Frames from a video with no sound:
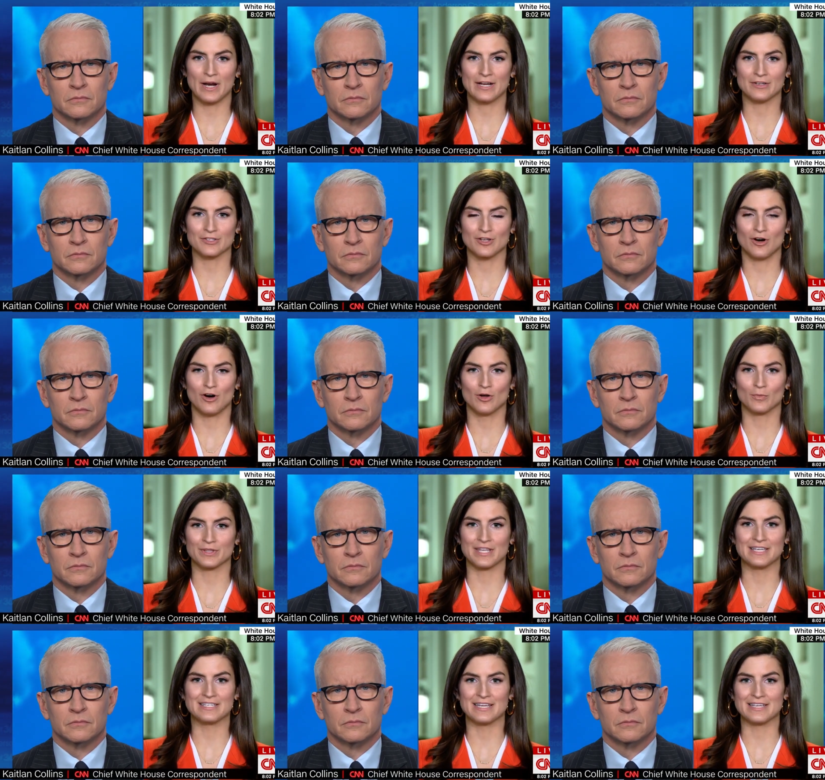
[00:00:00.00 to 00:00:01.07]
Speaker 1: House called what
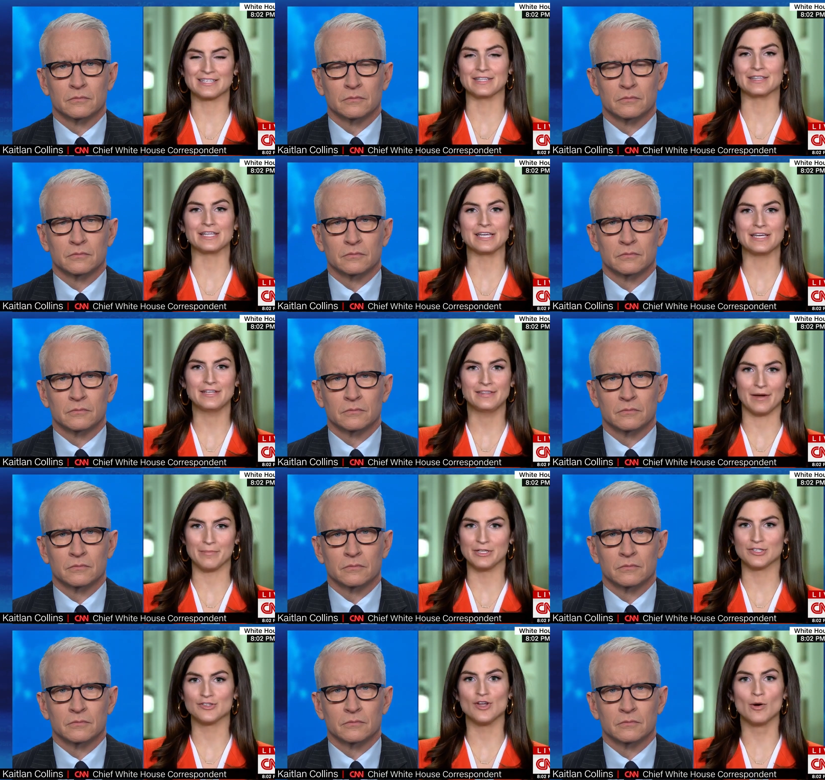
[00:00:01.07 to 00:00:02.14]
they say is a lid. That
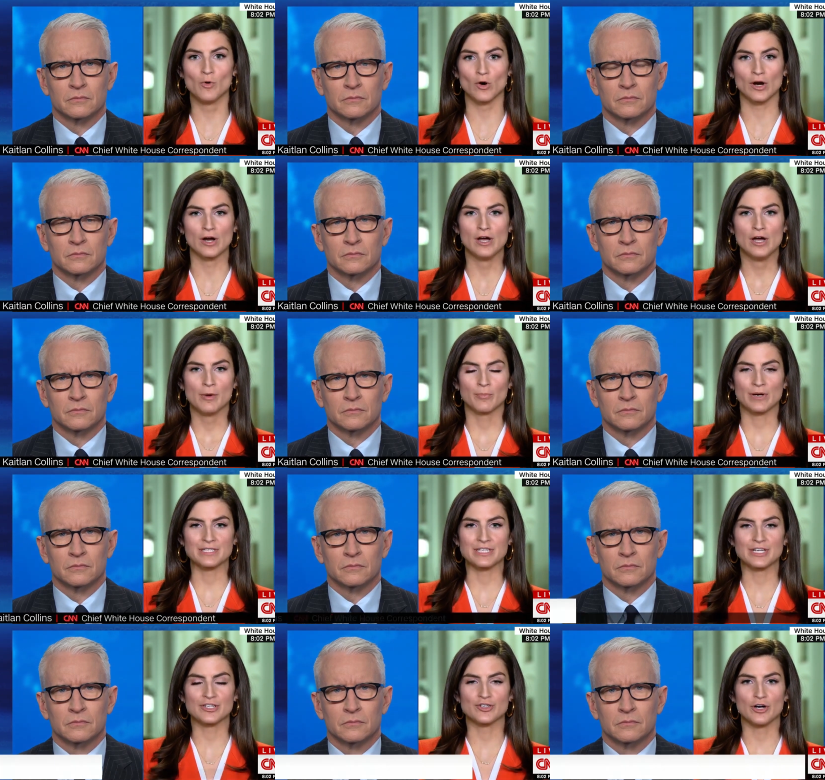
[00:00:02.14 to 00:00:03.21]
means no more
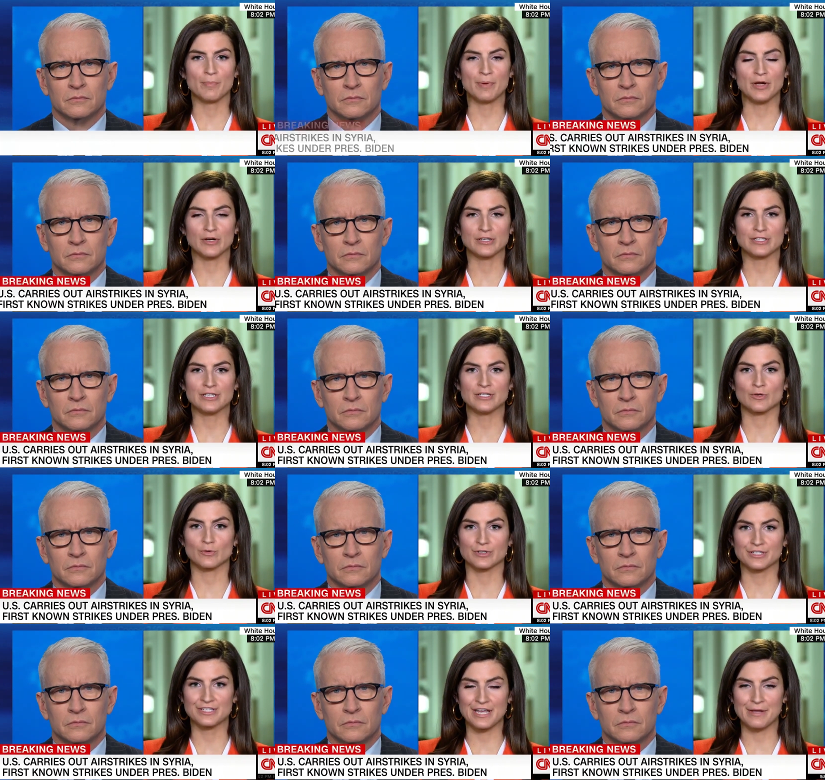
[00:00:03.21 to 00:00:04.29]
presidential appearances
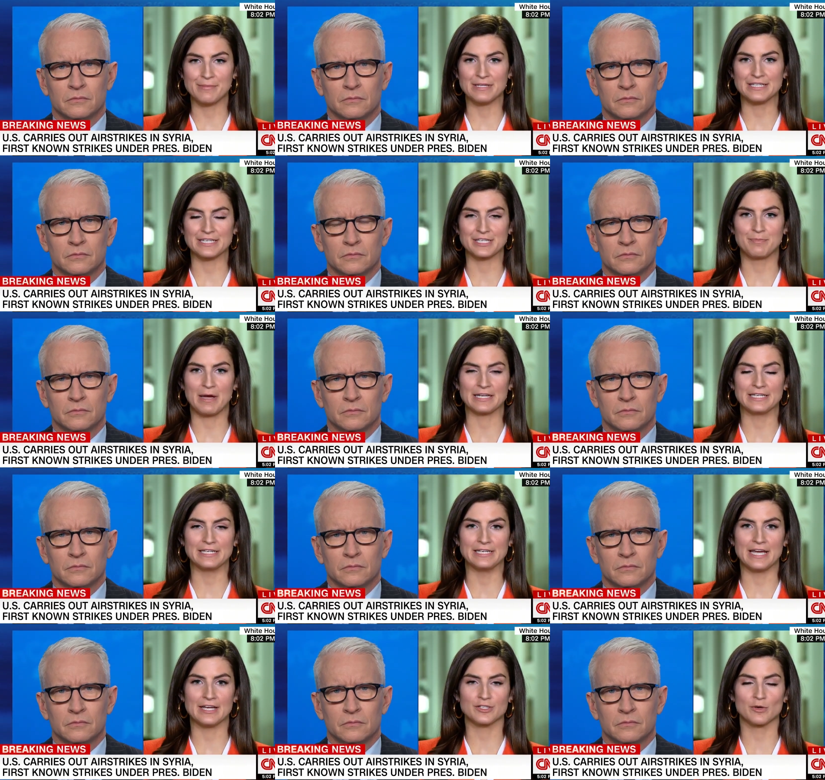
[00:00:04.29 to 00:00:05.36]
or statements
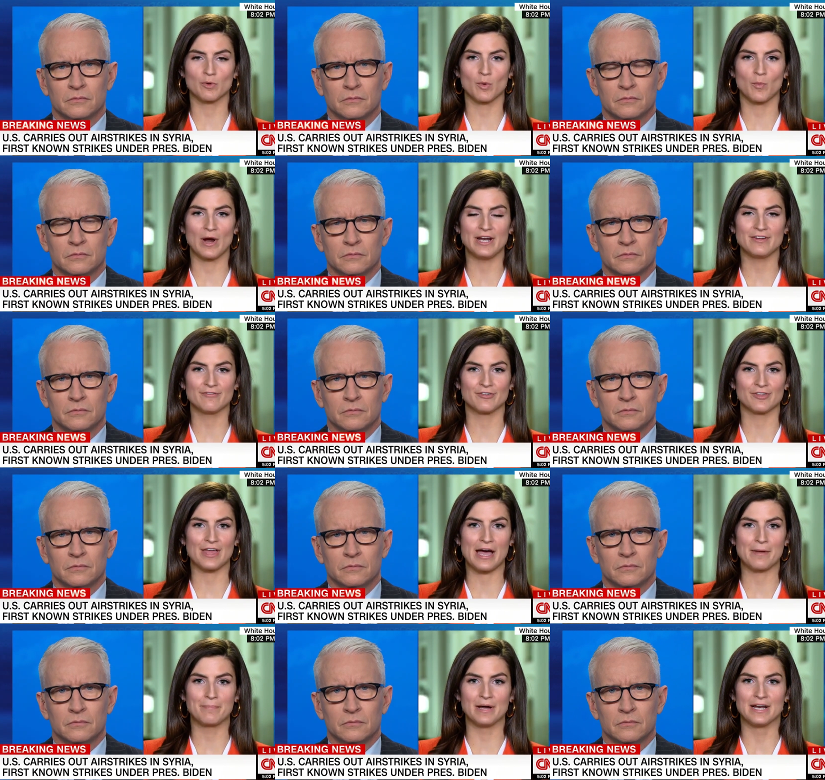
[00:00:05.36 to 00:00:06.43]
expected yet. So we're waiting for
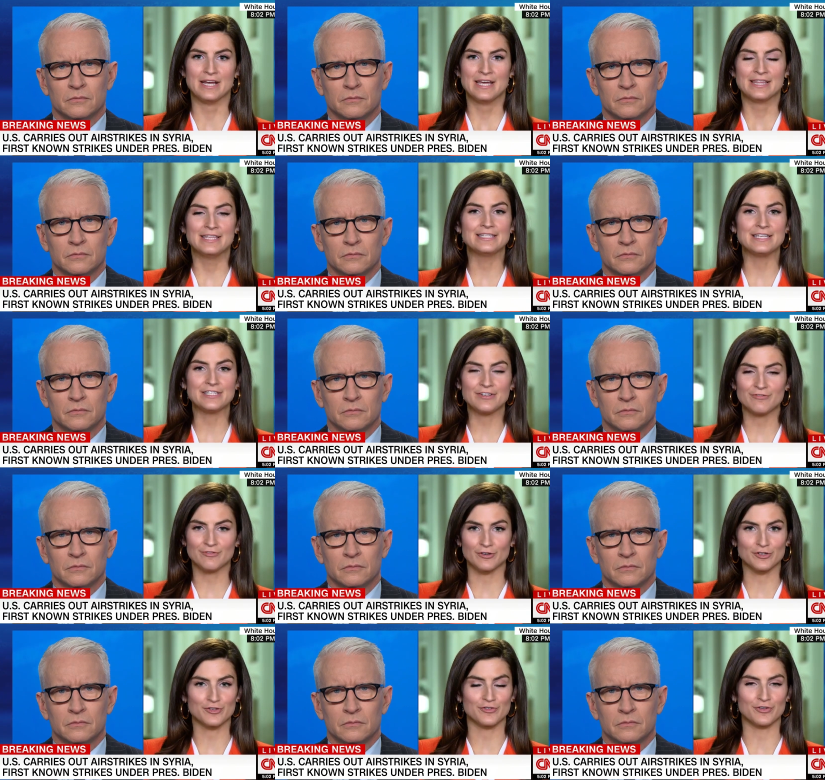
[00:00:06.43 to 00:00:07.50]
that. But this is a
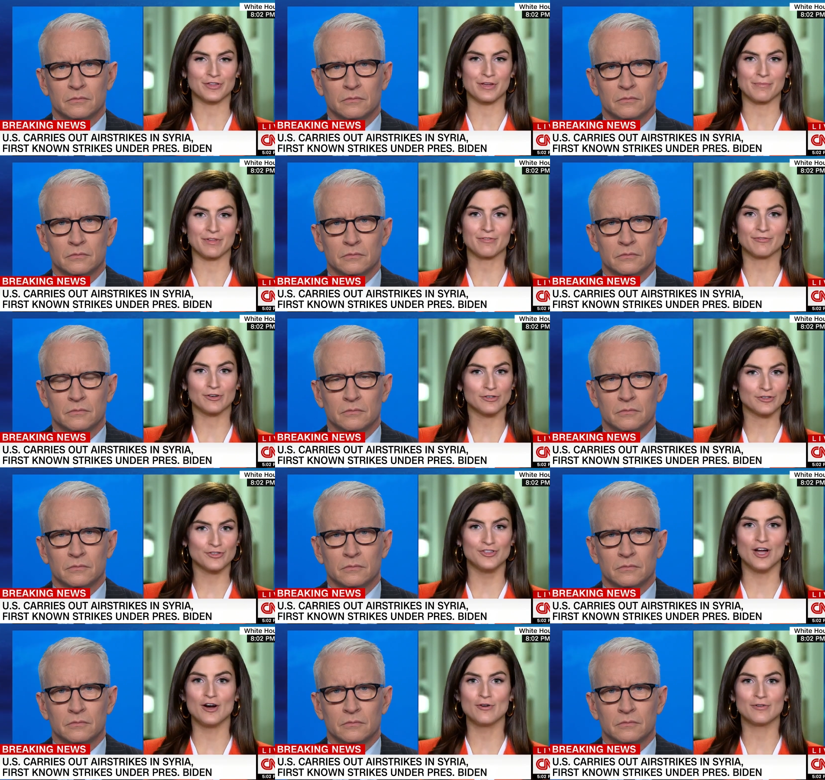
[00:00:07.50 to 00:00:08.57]
first for them the first
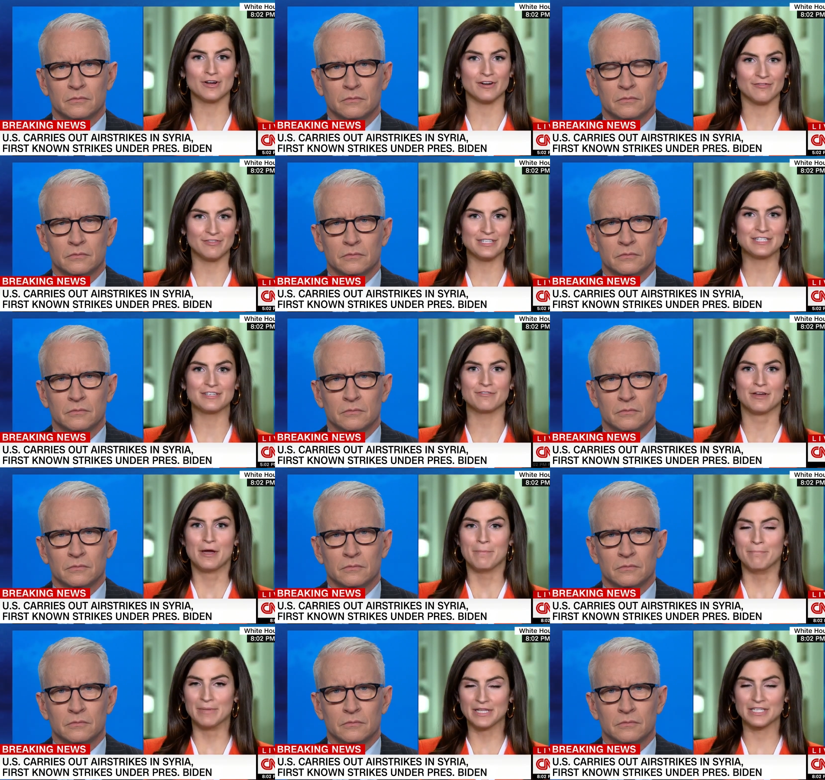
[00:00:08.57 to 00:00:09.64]
known offensive
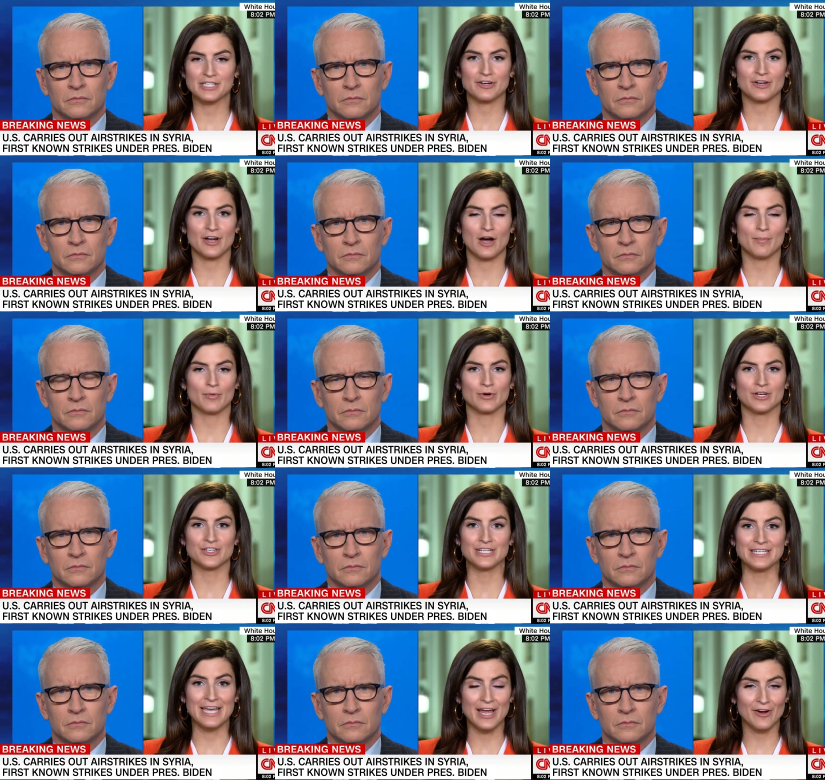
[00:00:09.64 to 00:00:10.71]
military
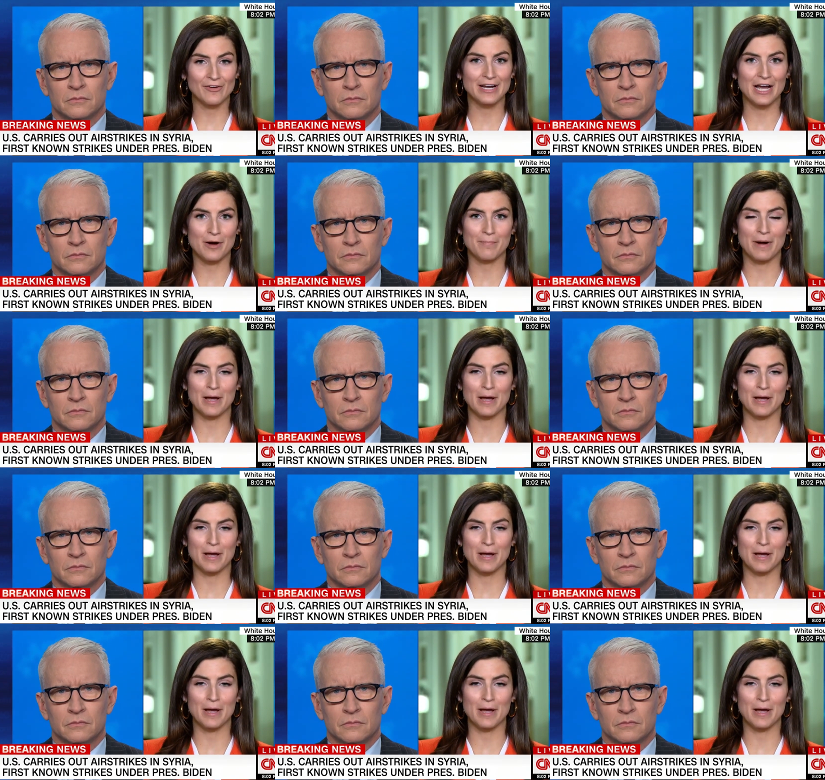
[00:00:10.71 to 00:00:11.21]
operation carried out by